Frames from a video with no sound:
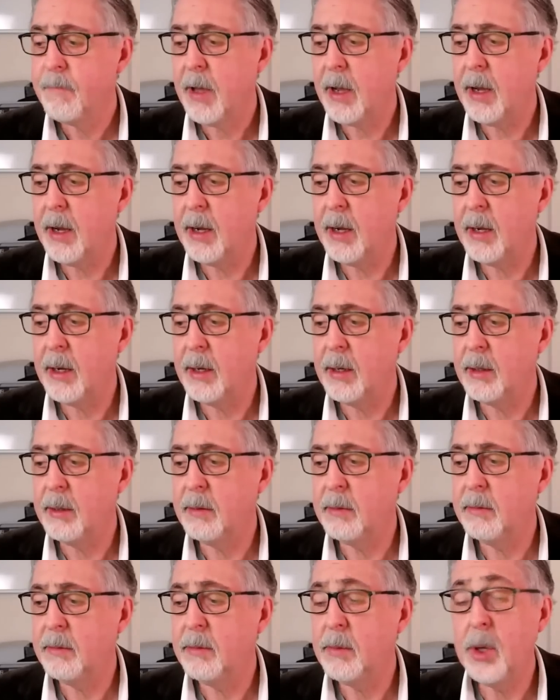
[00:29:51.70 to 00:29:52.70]

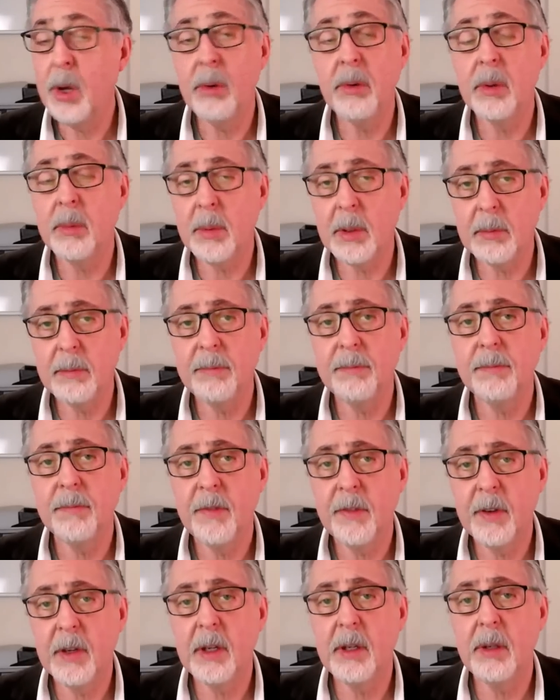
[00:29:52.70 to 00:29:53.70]
notable,
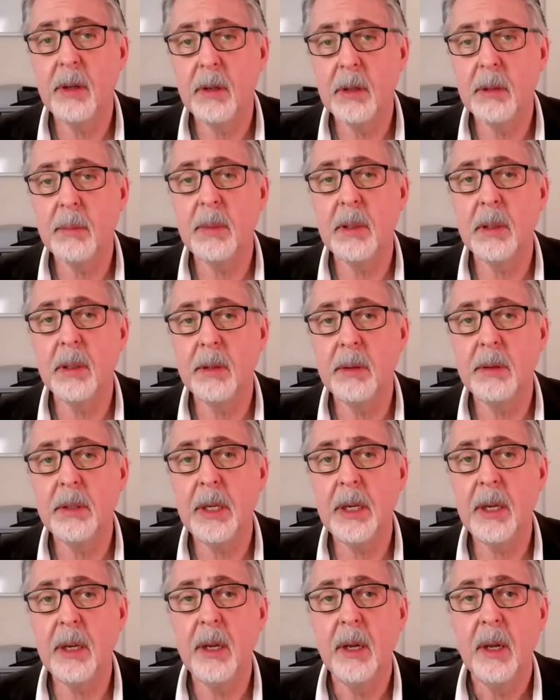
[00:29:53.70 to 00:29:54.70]
very notable
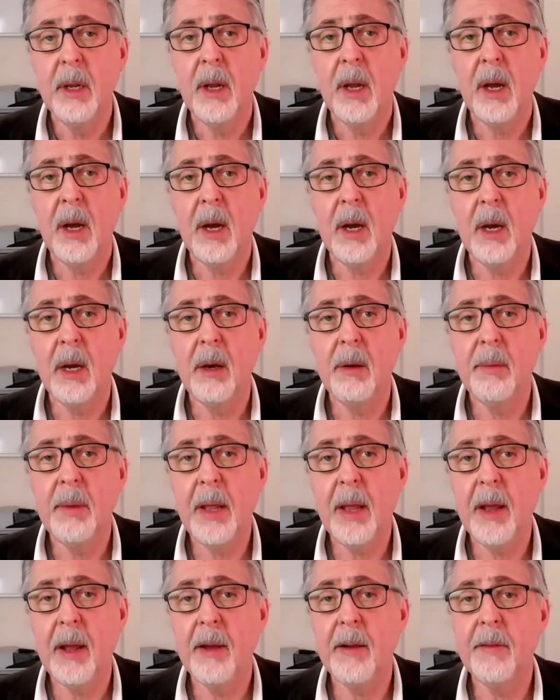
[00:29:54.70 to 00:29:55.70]
indeed. We
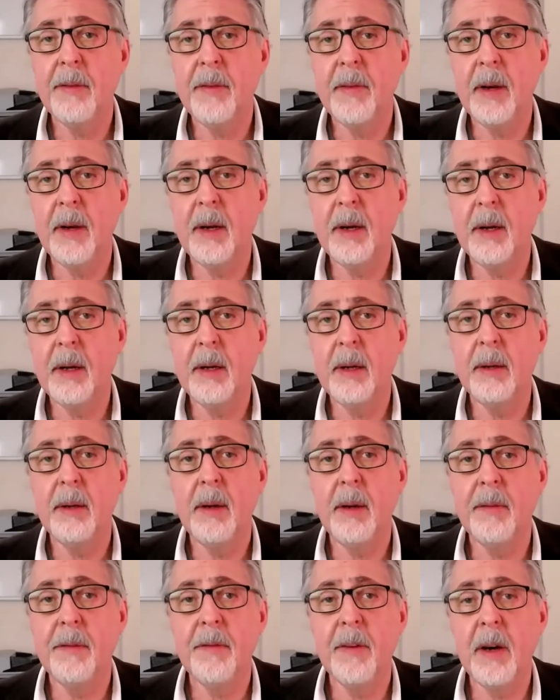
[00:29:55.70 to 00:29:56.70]
have
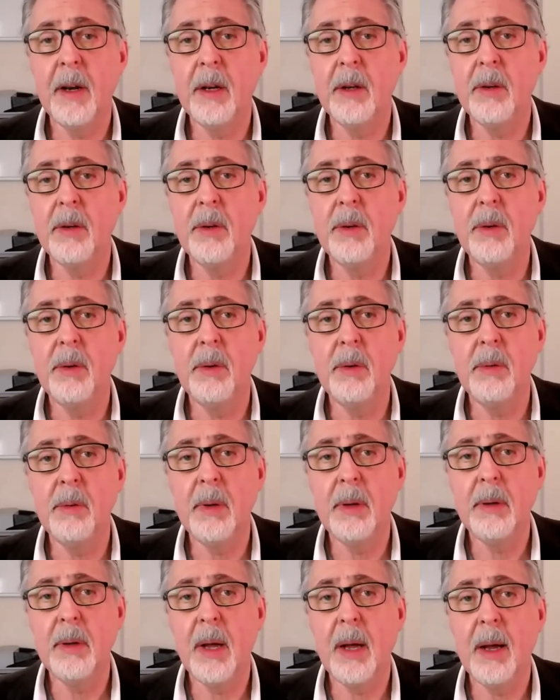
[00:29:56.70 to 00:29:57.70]
a friend who
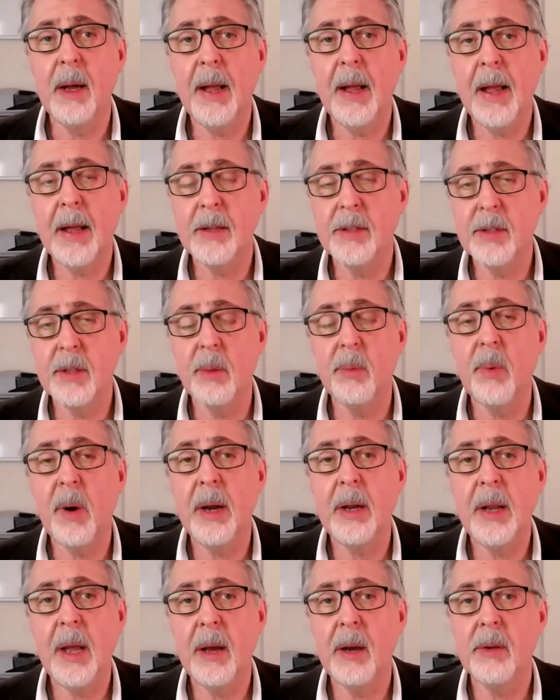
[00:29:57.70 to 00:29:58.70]
has the
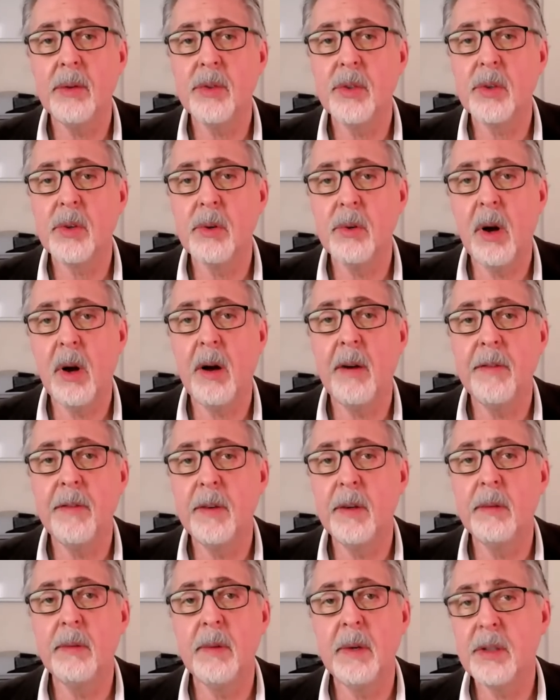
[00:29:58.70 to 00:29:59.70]
White House
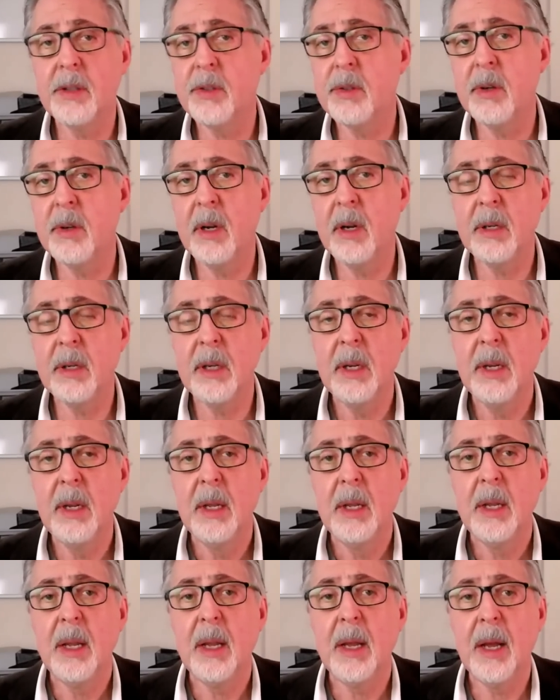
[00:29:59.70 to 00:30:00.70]
Crawford restaurant
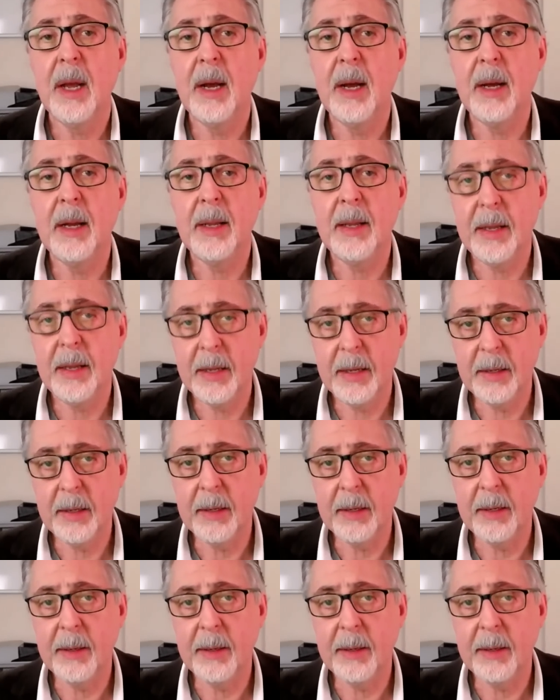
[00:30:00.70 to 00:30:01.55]
in